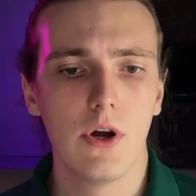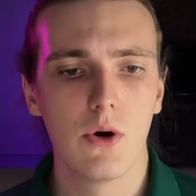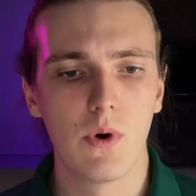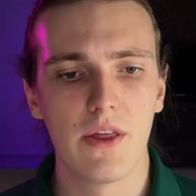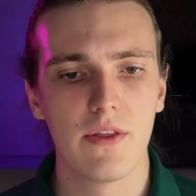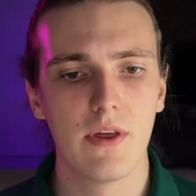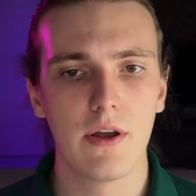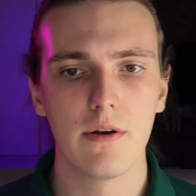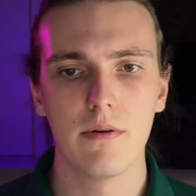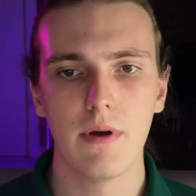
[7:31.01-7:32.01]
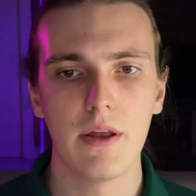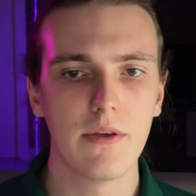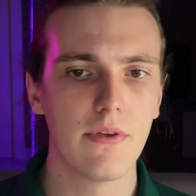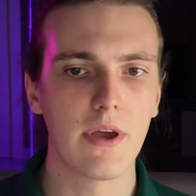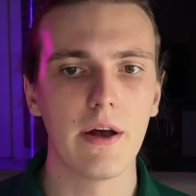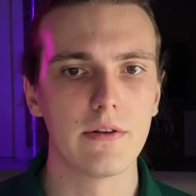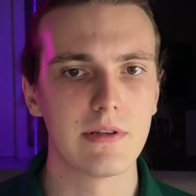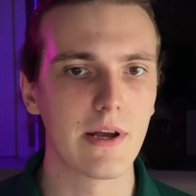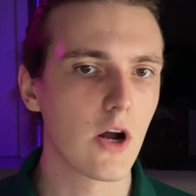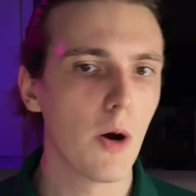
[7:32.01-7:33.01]
rather than anything else,
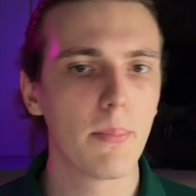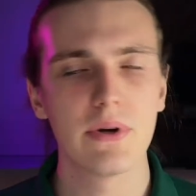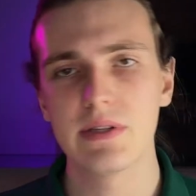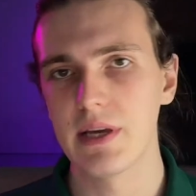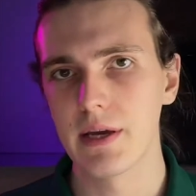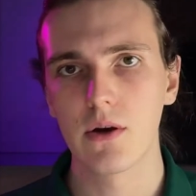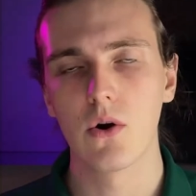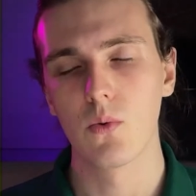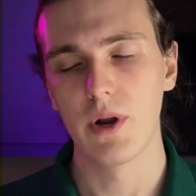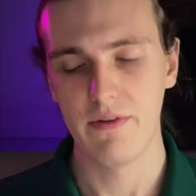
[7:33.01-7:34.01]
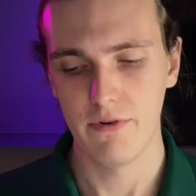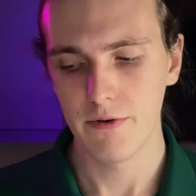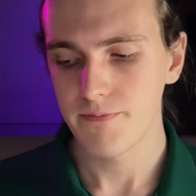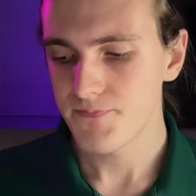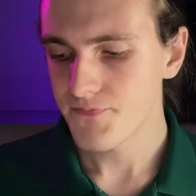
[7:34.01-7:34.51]
like copper, zinc, or whatever.